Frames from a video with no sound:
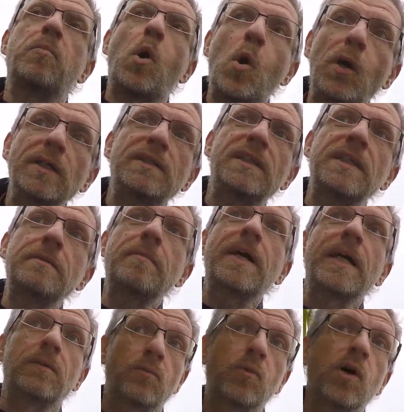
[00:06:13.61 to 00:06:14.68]
points he
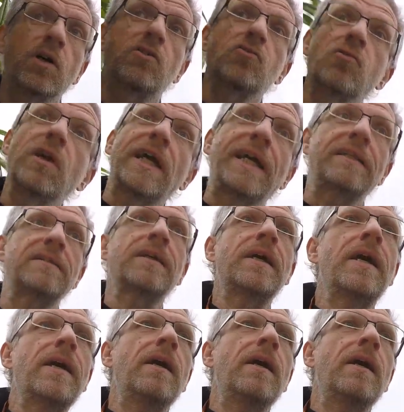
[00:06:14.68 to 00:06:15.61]
made were great.